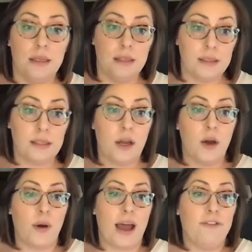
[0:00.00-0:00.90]

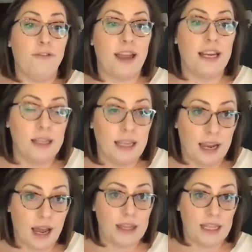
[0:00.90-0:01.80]
So I finally
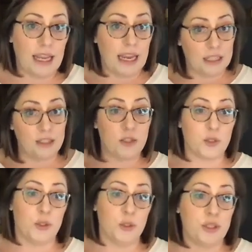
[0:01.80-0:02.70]
got the
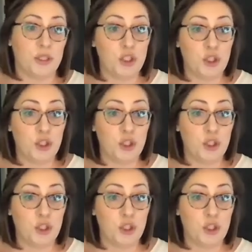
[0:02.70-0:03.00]
answers